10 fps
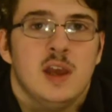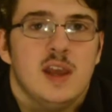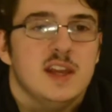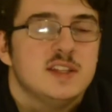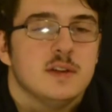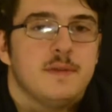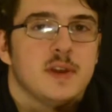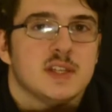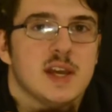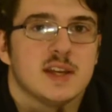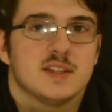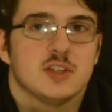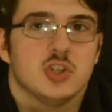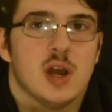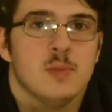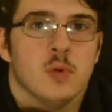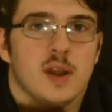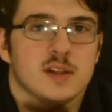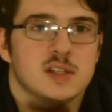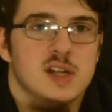It did a fantastic job
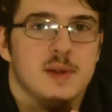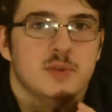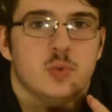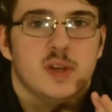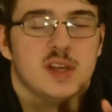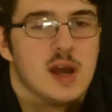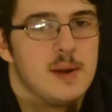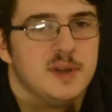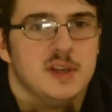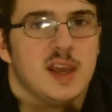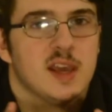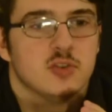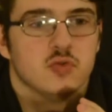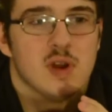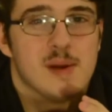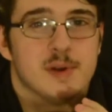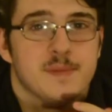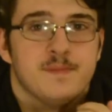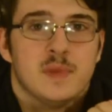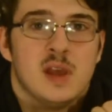writing the line between comedy and
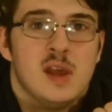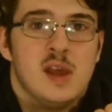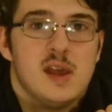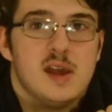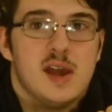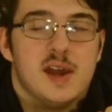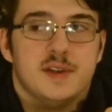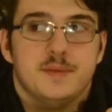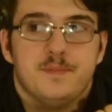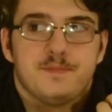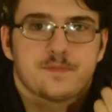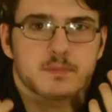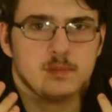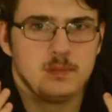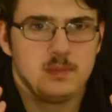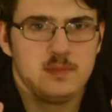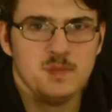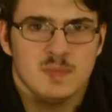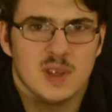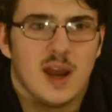drama. And
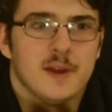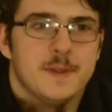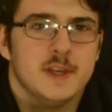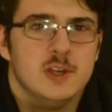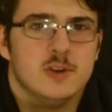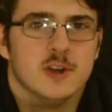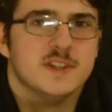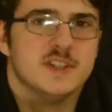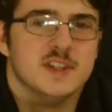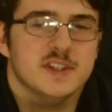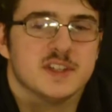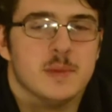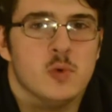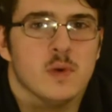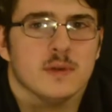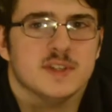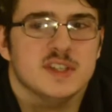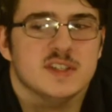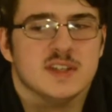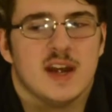I think you could see this come award
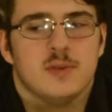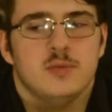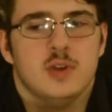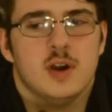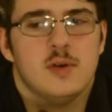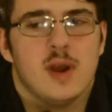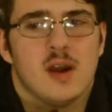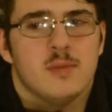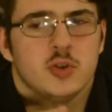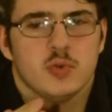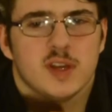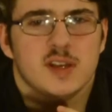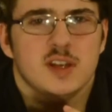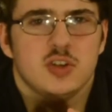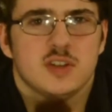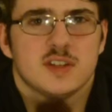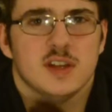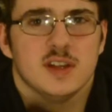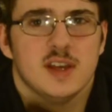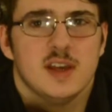season. I don't know how much recognition it's
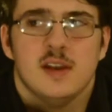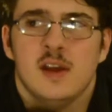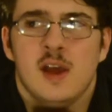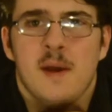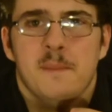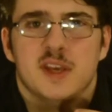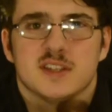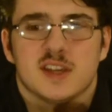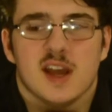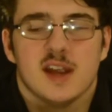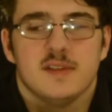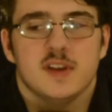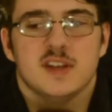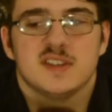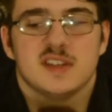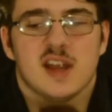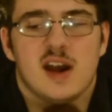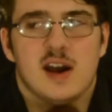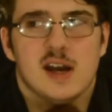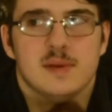going to get because it kind of is an
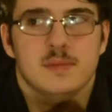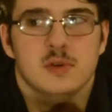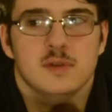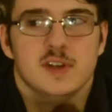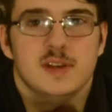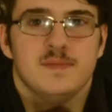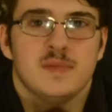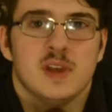odd movie.